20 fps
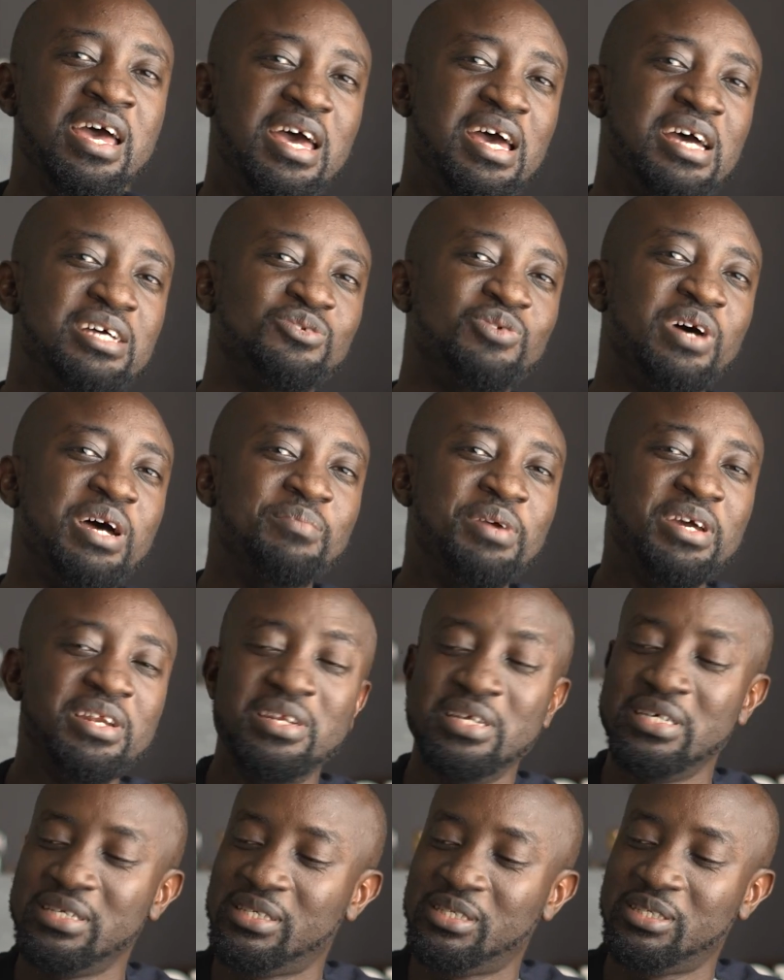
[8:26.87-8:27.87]
And so I
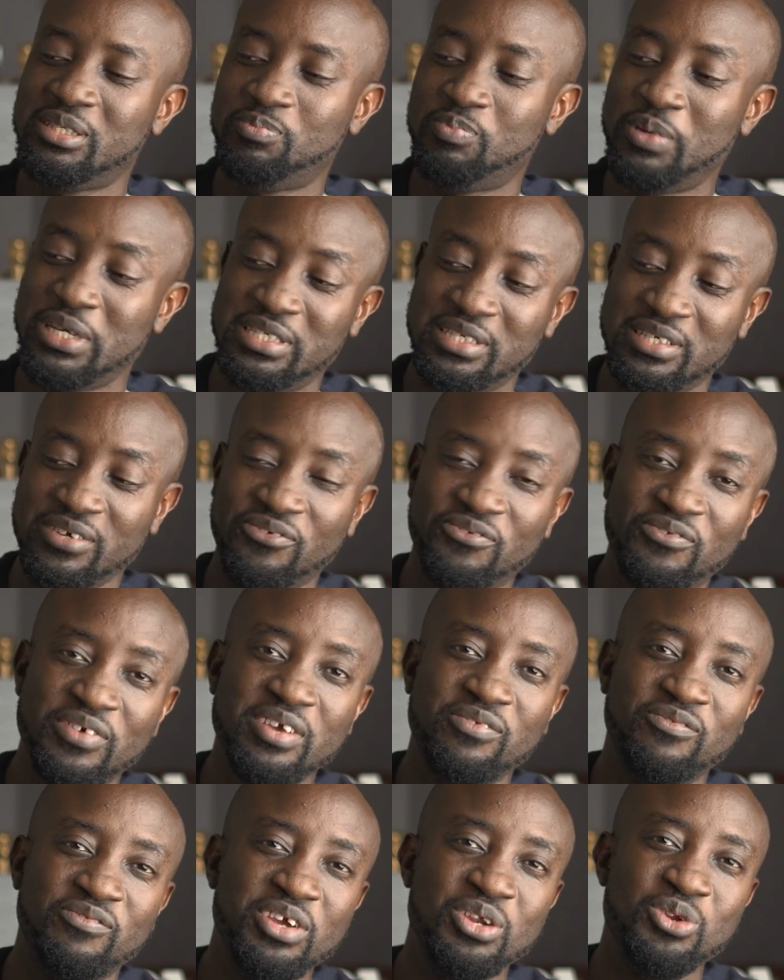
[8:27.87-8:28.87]
made this
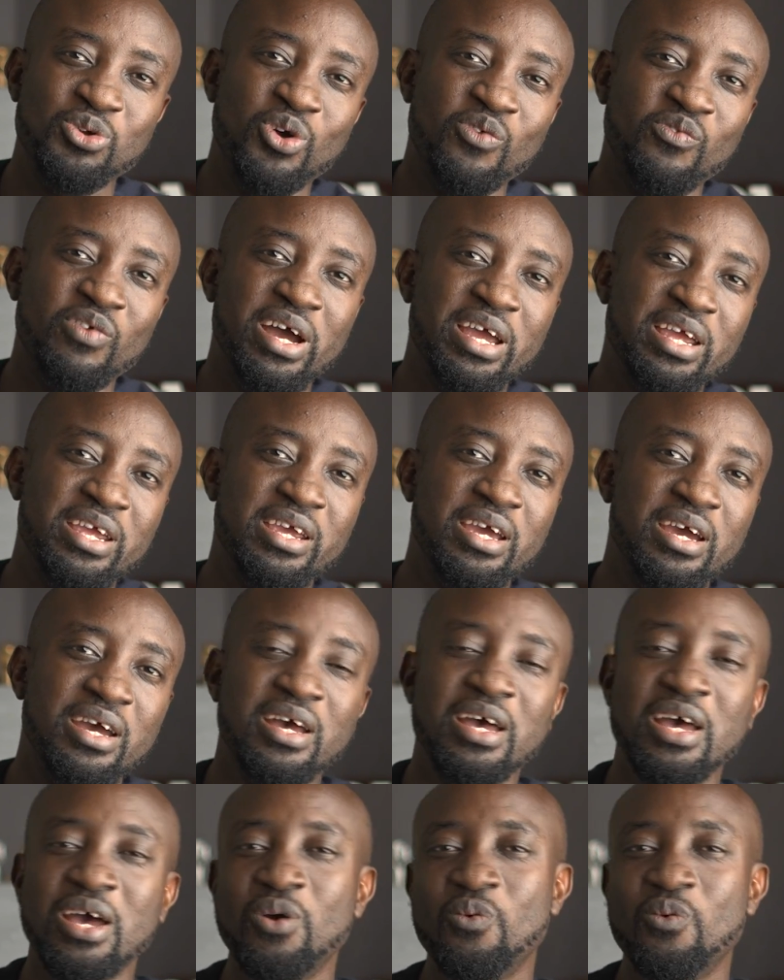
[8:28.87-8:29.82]
specific video over here